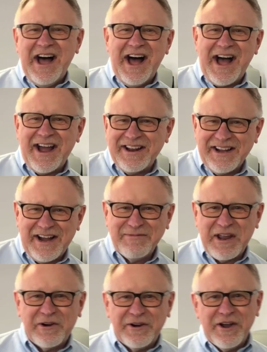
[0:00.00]
Hi, I'm
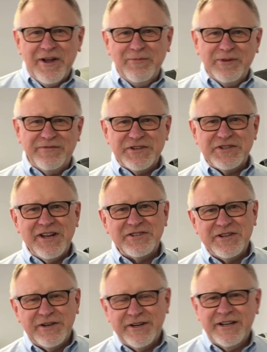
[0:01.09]
Gary Elm with Vision
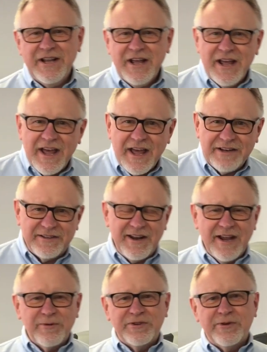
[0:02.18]
Engineering, and
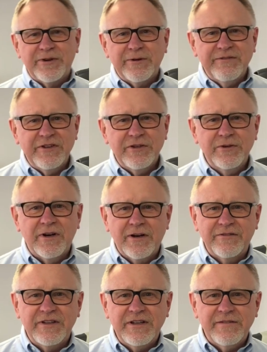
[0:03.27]
today we're doing a review
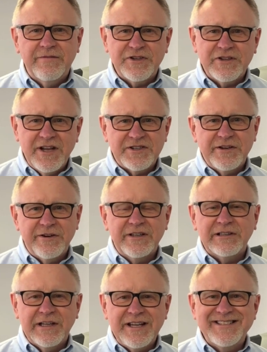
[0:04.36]
of the Vision
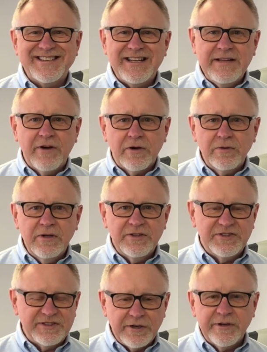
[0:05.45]
Engineering Lynx EVO
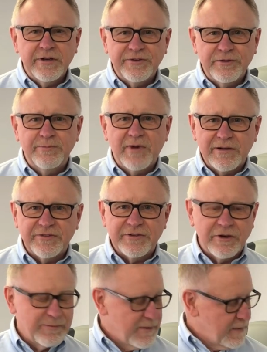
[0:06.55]
stereo zoom
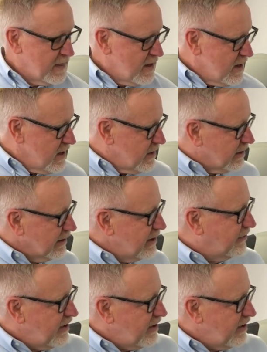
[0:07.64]
microscope. The Lynx